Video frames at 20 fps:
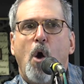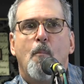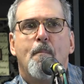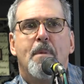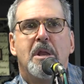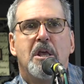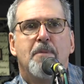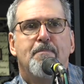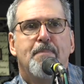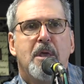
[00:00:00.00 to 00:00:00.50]

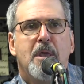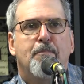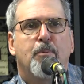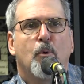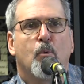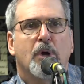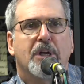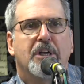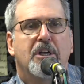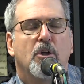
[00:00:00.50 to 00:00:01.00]
many people were
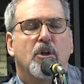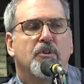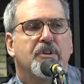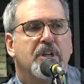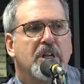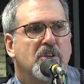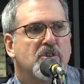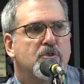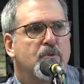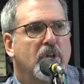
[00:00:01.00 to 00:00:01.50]
killed in
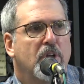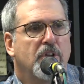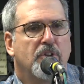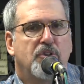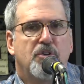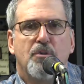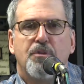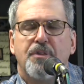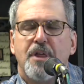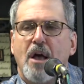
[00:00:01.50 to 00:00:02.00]
Israel in
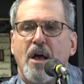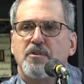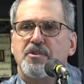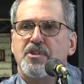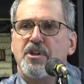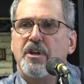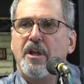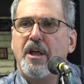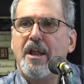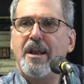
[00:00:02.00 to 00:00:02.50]

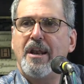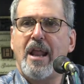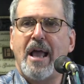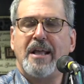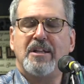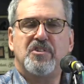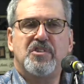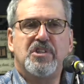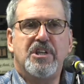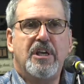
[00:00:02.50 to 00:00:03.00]

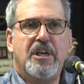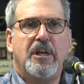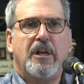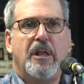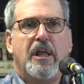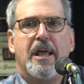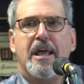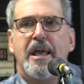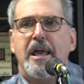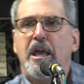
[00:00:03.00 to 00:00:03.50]
2019
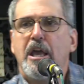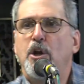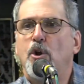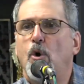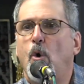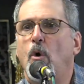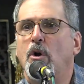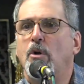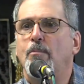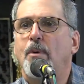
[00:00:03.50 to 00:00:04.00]
in
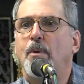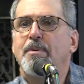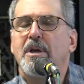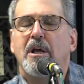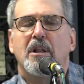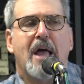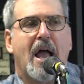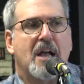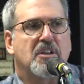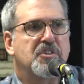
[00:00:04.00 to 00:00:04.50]
automobile
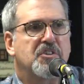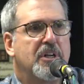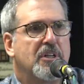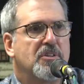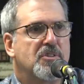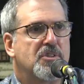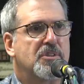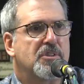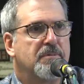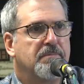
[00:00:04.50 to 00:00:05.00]

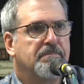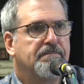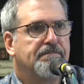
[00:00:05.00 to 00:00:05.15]
accidents?